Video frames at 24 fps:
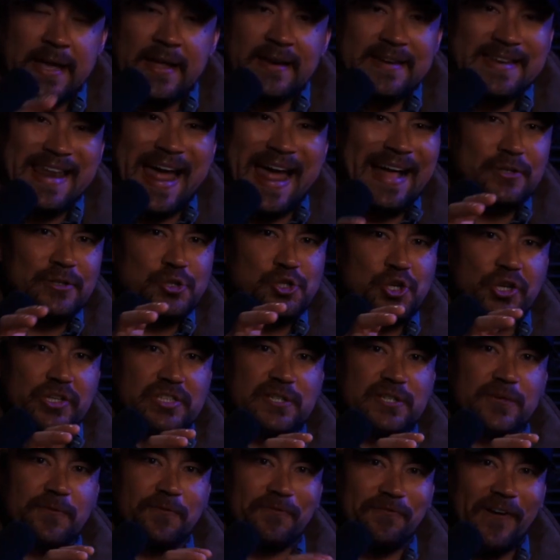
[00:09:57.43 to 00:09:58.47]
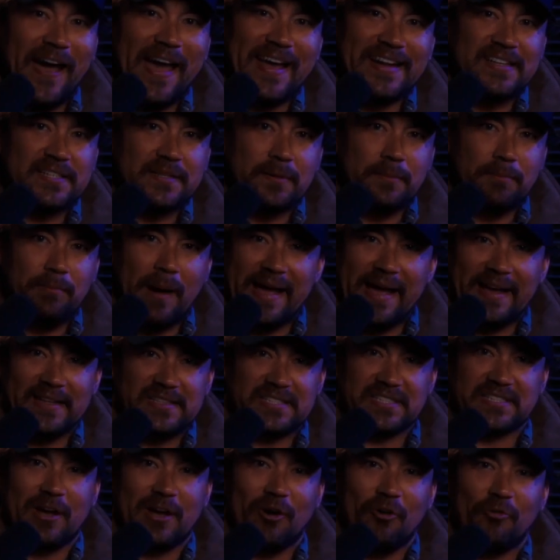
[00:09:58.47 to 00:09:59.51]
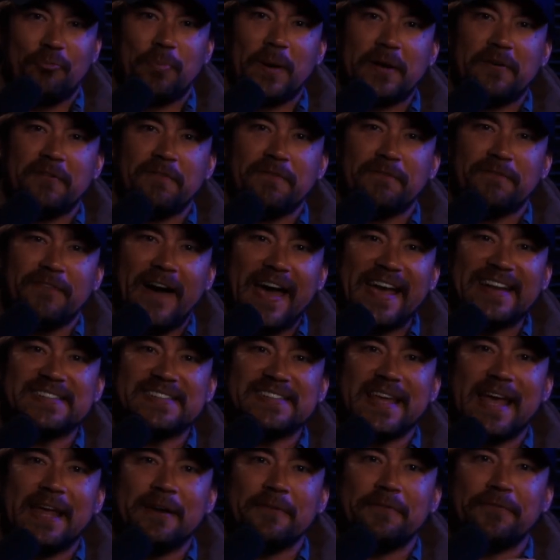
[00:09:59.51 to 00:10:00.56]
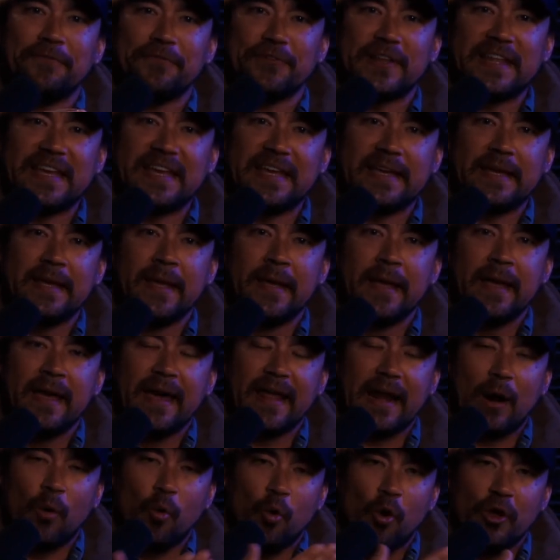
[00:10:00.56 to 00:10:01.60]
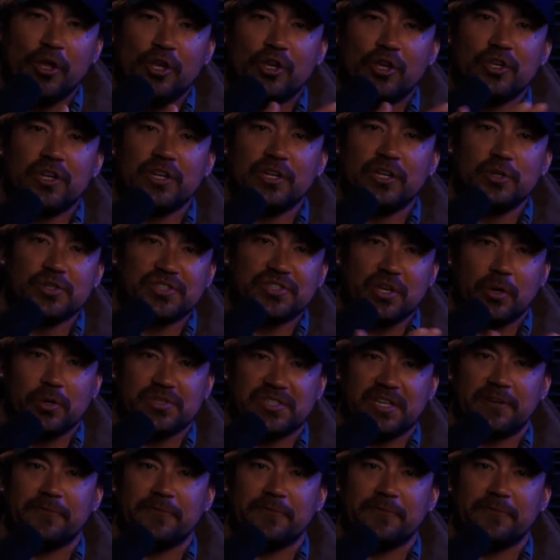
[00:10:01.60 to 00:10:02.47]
Not just fight by itself, but fight and flee, and I want you to use those